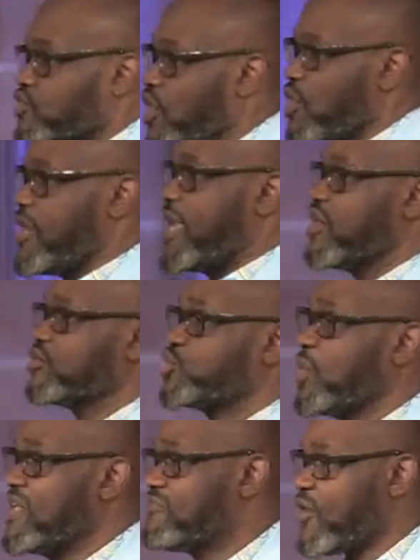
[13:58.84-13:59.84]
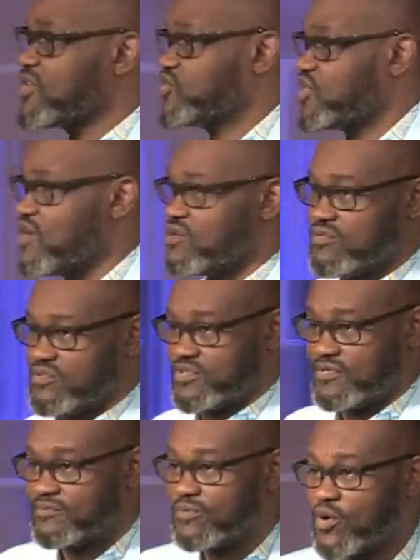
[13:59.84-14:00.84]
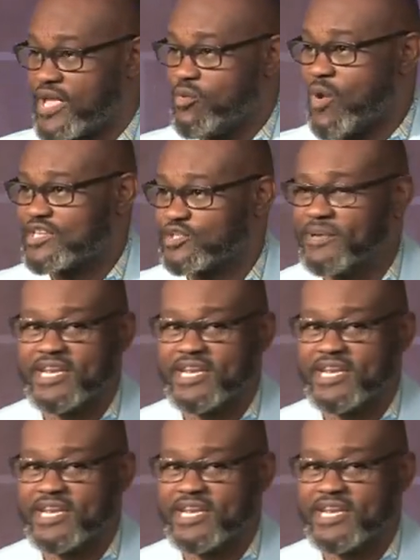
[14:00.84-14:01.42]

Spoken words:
so here are 24 stones. Okay, watch me